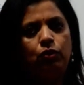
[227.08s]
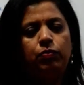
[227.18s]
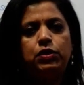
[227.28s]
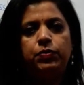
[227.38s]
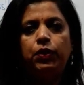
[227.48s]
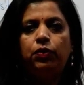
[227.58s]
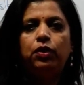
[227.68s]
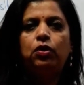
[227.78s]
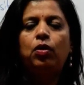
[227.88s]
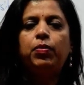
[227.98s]
you must be knowing
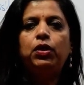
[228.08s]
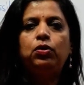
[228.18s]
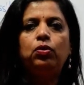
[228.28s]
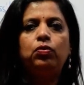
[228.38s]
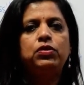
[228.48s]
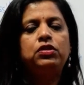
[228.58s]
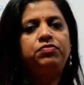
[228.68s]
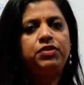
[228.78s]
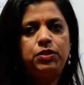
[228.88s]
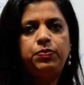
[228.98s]
Robert Hooke was the
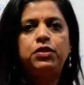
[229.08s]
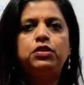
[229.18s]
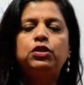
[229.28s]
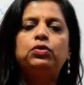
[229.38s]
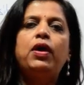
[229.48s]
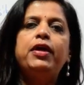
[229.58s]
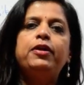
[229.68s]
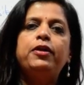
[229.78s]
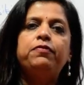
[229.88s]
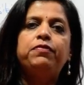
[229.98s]
first person to
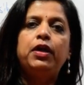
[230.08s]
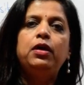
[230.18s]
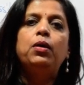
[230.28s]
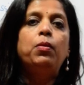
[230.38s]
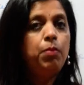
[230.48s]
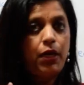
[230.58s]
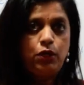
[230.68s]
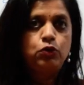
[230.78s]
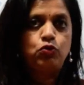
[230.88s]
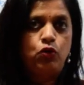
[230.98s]
identify
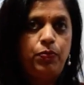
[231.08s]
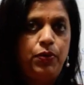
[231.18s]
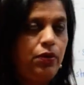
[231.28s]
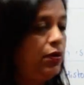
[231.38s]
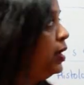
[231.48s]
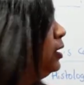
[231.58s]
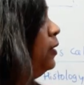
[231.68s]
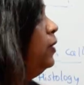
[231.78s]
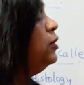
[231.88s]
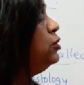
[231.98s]
microscope, right?
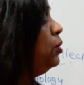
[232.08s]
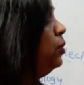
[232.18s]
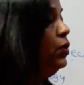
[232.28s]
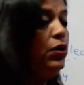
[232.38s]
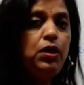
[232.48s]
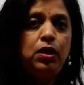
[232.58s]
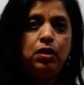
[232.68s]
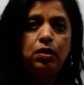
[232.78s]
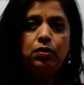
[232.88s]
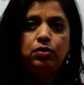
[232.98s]
So
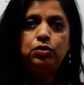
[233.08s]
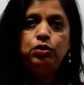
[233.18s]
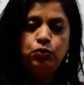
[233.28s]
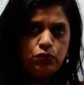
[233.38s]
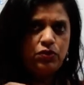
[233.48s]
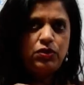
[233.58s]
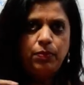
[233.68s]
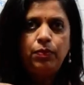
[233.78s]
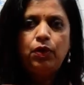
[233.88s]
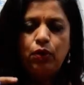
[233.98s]
he used
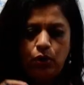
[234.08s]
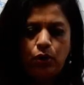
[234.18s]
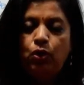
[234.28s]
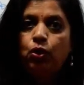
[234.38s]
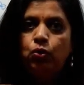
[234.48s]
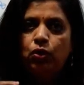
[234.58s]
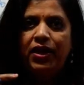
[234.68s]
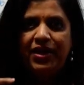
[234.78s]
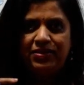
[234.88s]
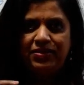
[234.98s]
some crude
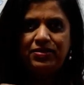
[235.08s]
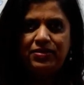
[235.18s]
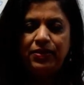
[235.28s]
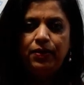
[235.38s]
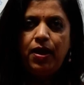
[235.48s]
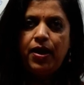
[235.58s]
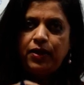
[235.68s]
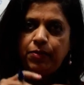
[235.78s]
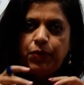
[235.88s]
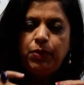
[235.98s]
lenses and
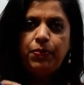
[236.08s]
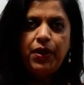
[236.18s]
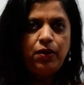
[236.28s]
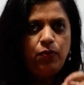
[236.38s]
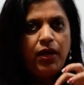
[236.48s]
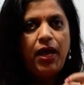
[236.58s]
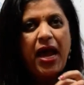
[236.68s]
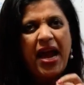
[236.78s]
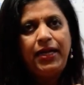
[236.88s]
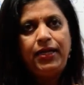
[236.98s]
he prepared one
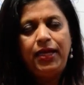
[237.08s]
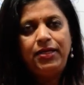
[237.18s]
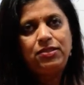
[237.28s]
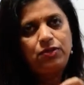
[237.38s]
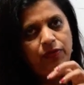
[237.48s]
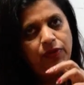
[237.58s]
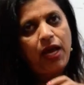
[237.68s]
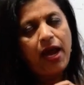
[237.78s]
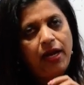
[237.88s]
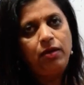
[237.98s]
hand lens with the
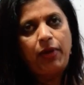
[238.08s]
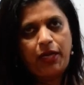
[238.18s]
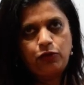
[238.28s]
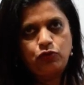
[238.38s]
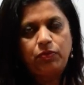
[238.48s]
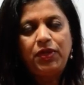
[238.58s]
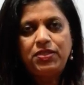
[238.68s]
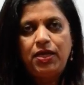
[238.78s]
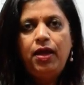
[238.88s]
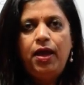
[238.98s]
hand microscope. That's
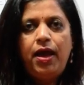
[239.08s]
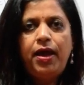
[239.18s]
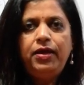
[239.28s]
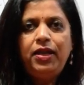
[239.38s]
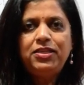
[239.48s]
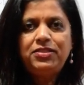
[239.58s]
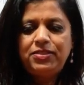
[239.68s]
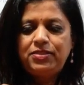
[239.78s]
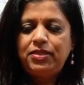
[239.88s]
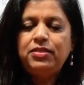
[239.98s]
a hand lens in the
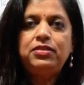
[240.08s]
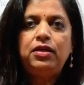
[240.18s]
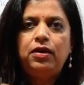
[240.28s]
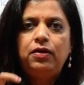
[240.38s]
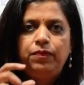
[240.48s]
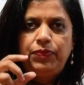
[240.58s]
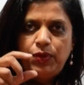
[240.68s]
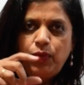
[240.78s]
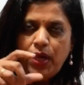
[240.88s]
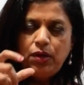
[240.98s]
sense the
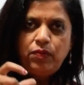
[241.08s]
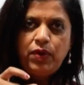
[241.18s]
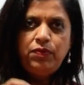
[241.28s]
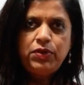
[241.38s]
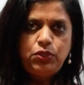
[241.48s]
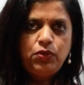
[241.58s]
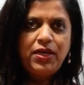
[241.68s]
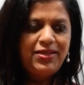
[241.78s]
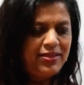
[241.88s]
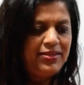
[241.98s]
one by which you
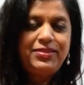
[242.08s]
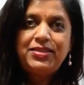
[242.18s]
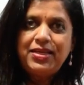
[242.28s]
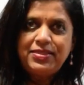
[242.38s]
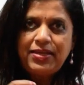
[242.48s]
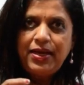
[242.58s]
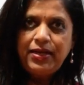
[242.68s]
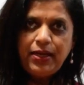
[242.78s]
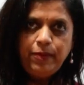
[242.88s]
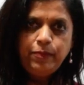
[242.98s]
can say
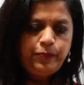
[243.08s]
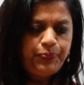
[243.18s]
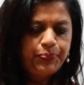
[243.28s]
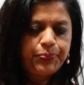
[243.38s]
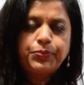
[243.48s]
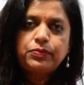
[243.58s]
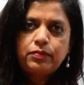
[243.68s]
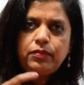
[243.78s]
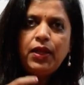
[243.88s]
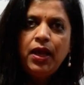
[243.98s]
slightly
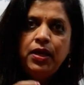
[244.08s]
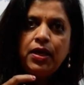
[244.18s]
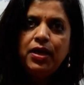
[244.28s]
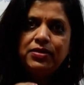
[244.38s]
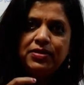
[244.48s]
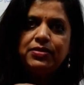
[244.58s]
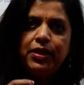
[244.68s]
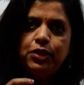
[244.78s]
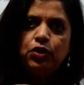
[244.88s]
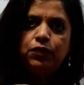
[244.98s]
enhance the
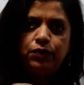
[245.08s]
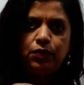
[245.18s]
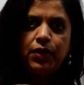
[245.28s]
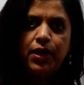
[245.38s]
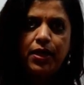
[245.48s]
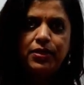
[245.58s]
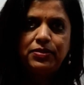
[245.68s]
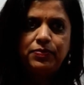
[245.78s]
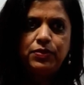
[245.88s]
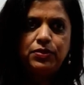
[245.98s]
size of
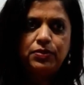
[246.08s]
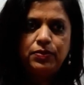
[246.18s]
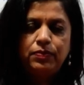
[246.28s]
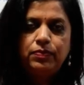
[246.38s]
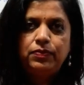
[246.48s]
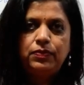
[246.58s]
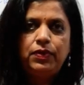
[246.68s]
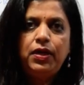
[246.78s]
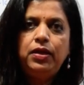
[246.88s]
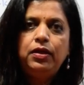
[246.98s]
organisms,
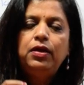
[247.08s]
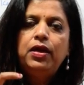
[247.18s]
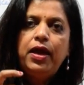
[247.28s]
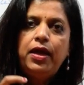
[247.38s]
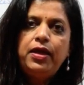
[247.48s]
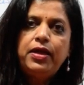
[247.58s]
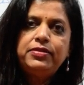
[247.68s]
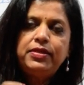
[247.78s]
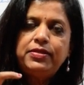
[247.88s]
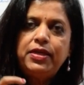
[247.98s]
right? Enhance
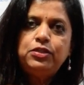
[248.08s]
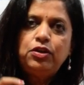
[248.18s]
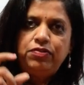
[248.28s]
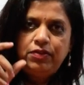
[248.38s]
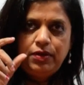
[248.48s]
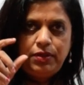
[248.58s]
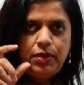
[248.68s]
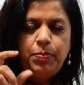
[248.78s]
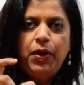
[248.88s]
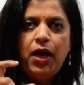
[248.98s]
the size of the
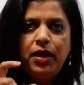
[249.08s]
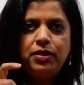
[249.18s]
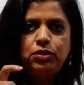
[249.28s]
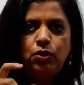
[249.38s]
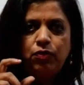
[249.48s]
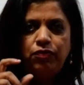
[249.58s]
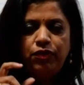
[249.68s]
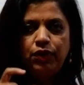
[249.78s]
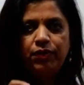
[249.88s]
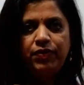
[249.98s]
plants or
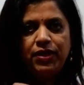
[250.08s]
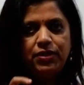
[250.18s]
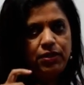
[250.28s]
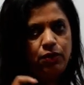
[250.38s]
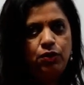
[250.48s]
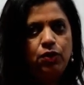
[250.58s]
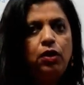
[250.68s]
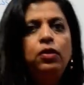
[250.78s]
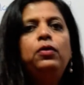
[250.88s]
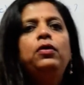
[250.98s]
flowers and
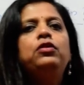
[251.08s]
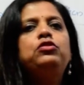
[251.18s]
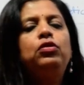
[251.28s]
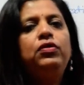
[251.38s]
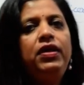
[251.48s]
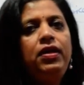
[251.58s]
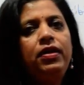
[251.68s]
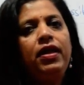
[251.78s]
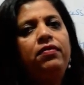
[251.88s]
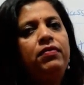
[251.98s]
all. So he
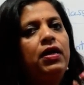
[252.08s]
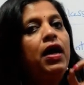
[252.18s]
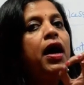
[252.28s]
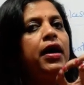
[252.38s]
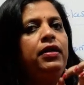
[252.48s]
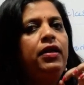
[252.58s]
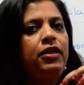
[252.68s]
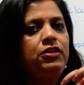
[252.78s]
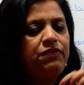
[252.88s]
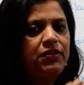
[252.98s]
gave a hand
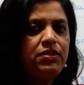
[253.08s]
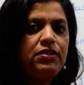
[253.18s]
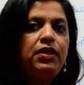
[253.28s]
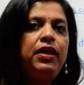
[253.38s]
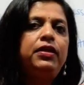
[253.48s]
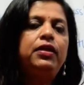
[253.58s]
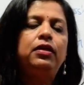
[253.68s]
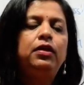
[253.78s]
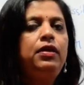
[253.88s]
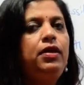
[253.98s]
lens first, later
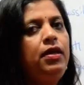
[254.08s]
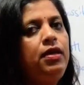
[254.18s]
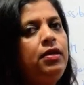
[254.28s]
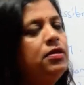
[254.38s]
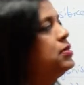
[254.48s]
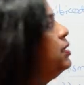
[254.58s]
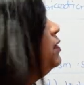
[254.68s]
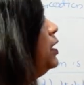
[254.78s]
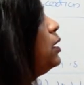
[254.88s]
he discovered a